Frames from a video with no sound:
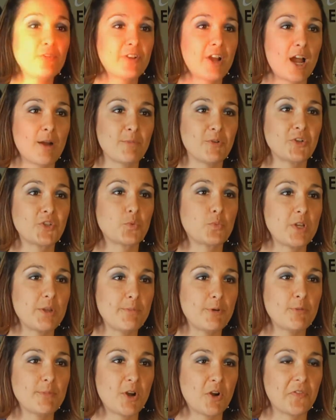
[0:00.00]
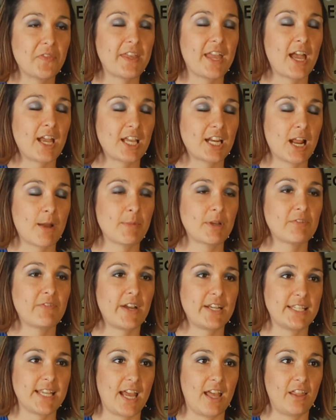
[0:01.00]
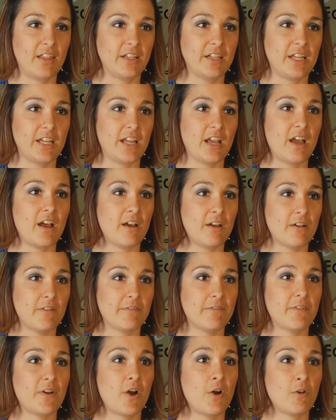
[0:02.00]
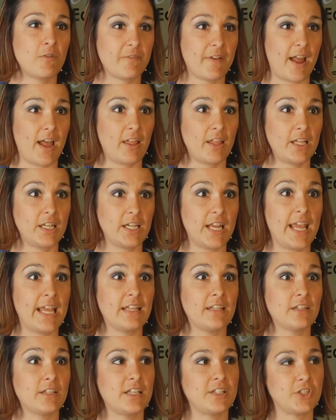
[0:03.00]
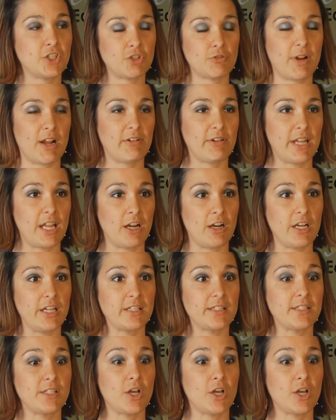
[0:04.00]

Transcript: of Commerce, we promote the economic vitality of O'Fallon and its surrounding areas.